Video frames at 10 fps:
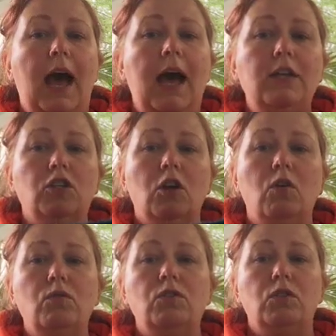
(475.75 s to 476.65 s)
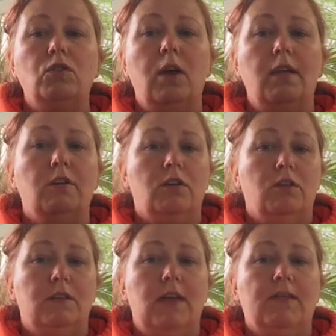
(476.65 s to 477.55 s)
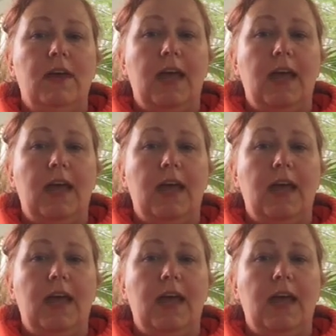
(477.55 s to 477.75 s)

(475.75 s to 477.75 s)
I chose two colors that they